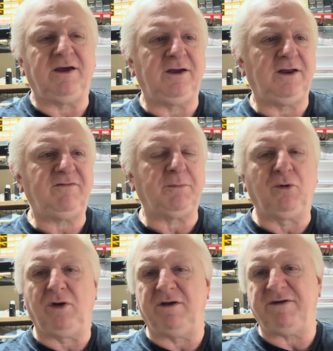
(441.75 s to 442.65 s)
You'd have to
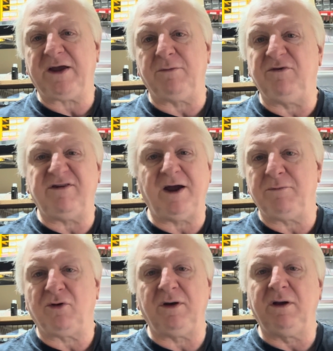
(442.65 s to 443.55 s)
put it in a vacuum
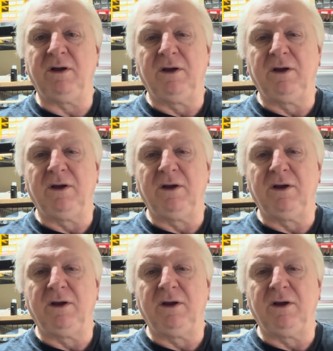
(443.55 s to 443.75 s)
chamber and,